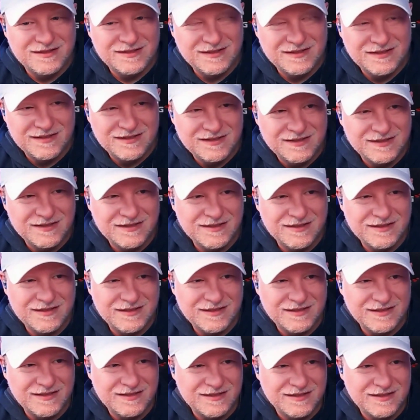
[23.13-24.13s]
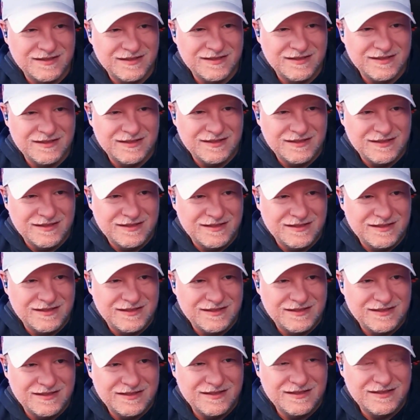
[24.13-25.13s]

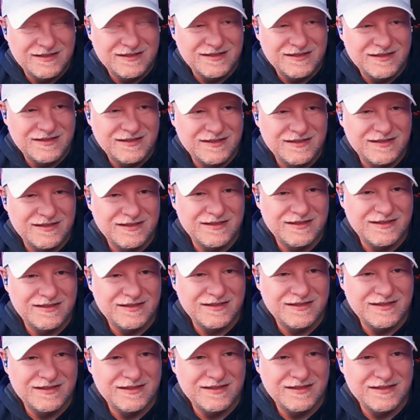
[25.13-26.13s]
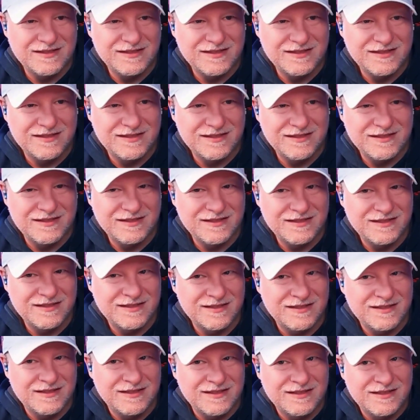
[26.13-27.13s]

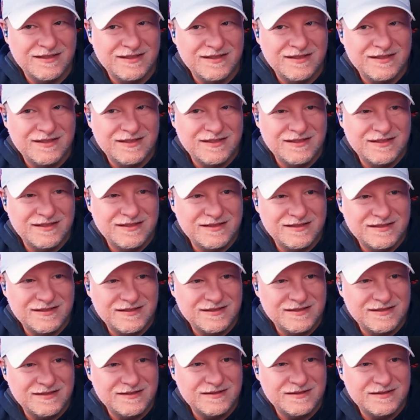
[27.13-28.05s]
No words are spoken by the person on screen.